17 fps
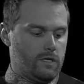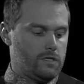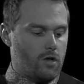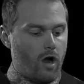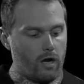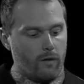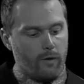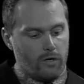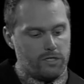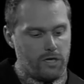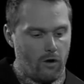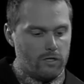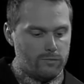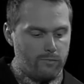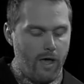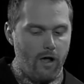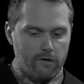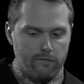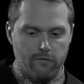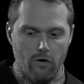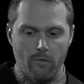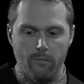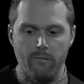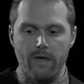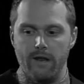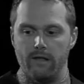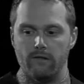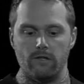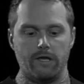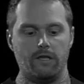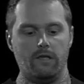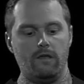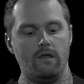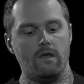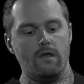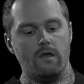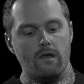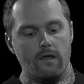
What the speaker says: to talk about Terrence Malick for a minute, like,